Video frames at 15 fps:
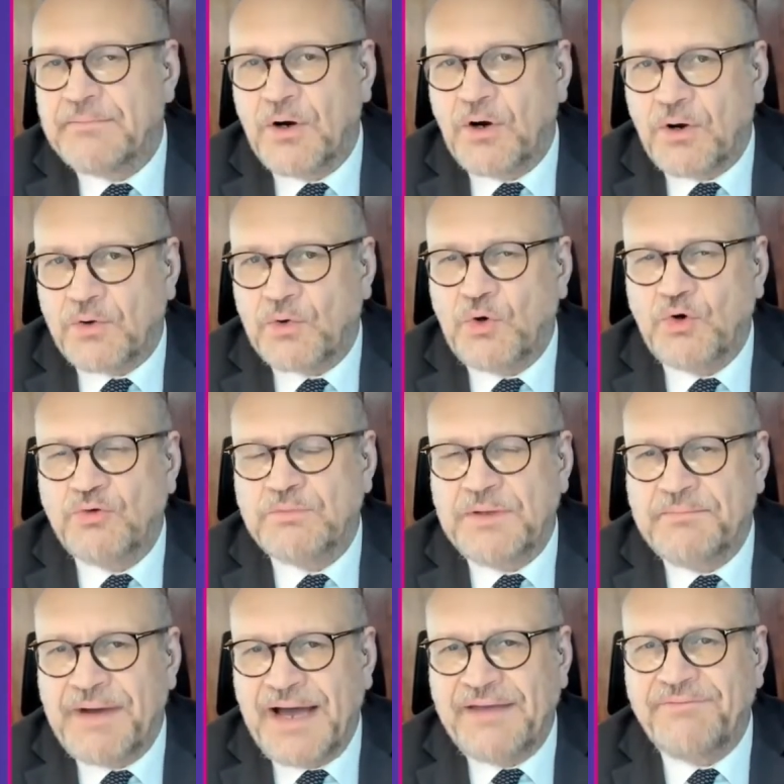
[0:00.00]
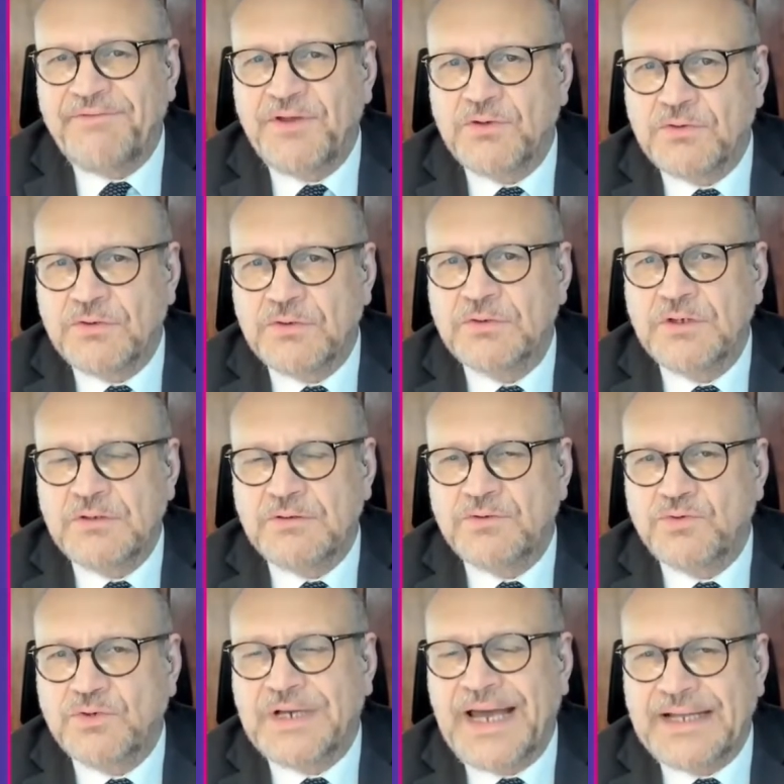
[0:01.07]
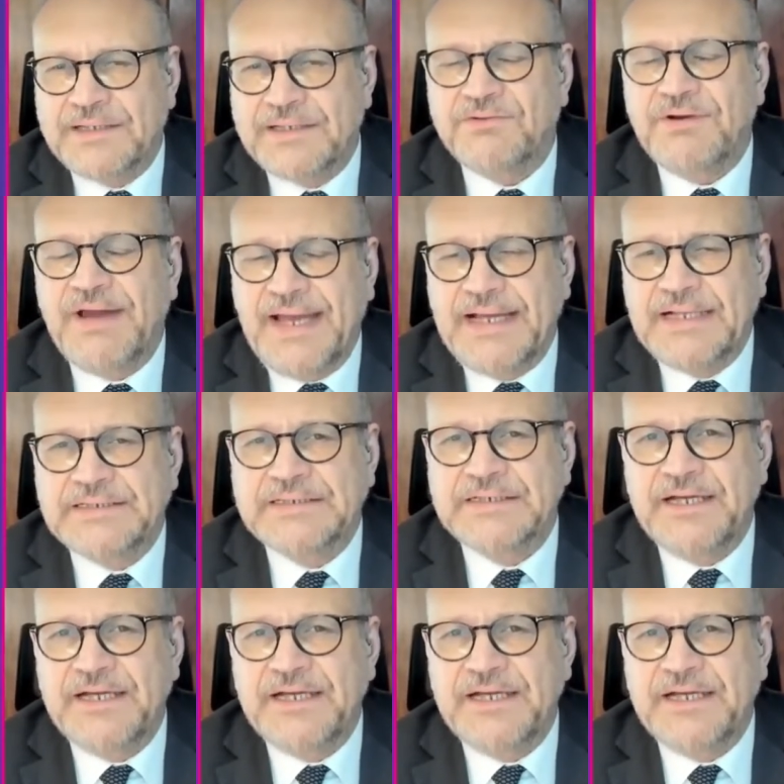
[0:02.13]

more room, in my view, to cut rates